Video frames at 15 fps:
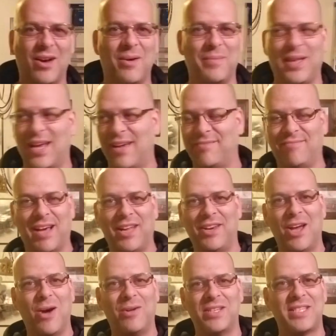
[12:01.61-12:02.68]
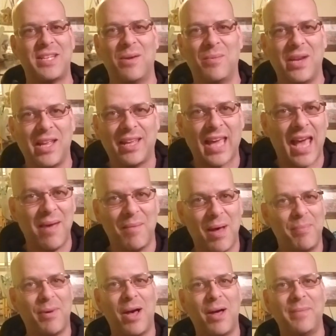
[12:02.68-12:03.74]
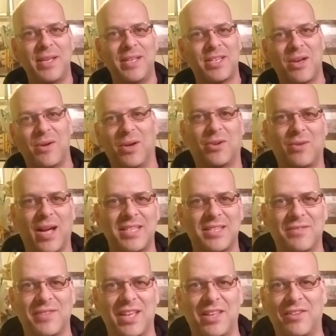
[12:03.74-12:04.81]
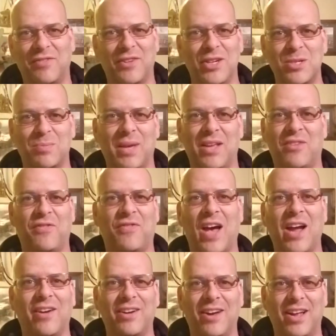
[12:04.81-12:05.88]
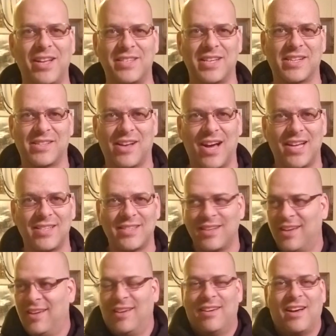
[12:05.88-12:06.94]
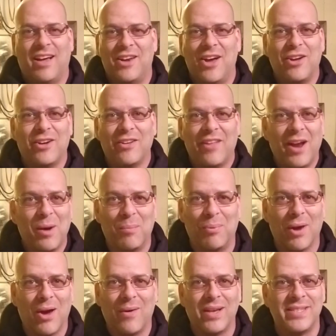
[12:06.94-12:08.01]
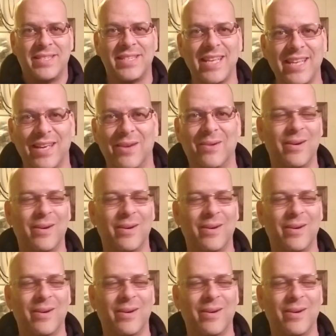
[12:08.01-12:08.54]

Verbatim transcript: I mean, I, I noticed him when he came up on me so aggressively in the first place, firing on his exhaust. I know you're there, bro. I see you.